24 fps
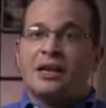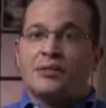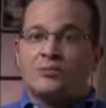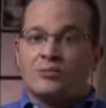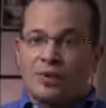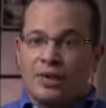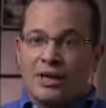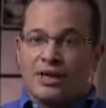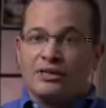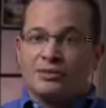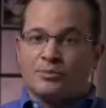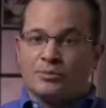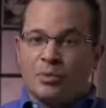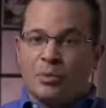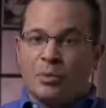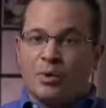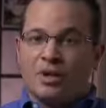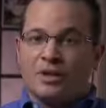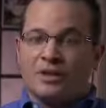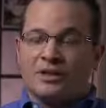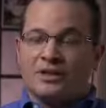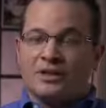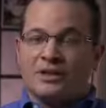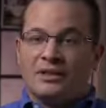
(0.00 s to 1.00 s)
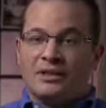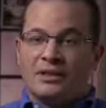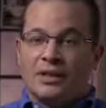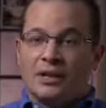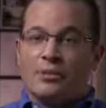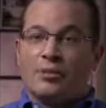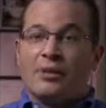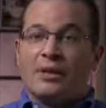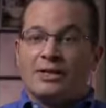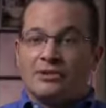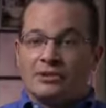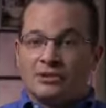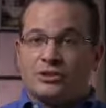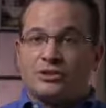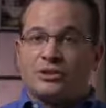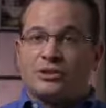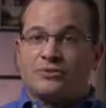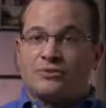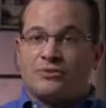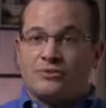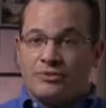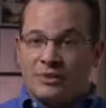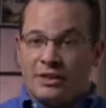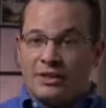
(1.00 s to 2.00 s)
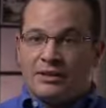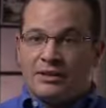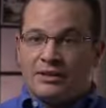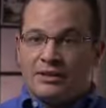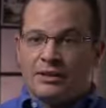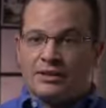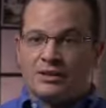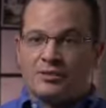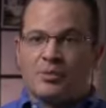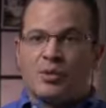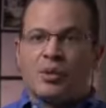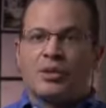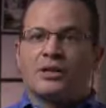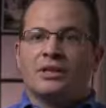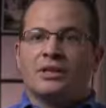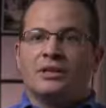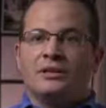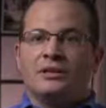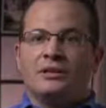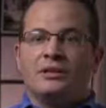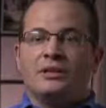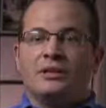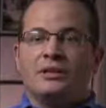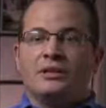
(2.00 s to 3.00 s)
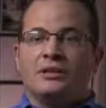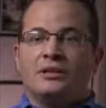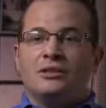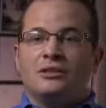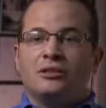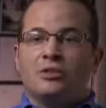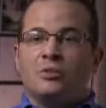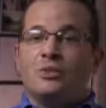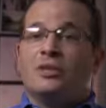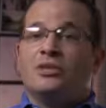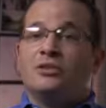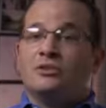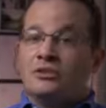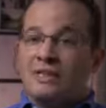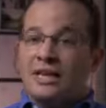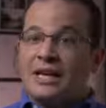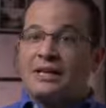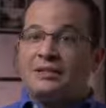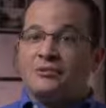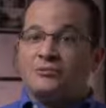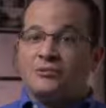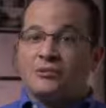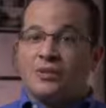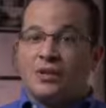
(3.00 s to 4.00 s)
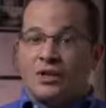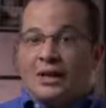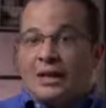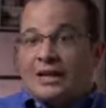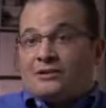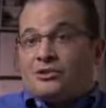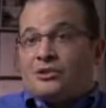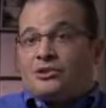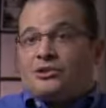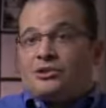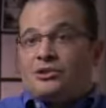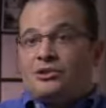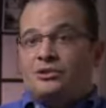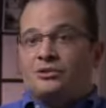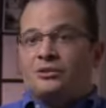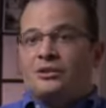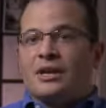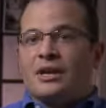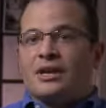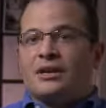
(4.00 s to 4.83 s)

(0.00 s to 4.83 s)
at a price point that will actually fit this market? So Windows 8 allowed us to do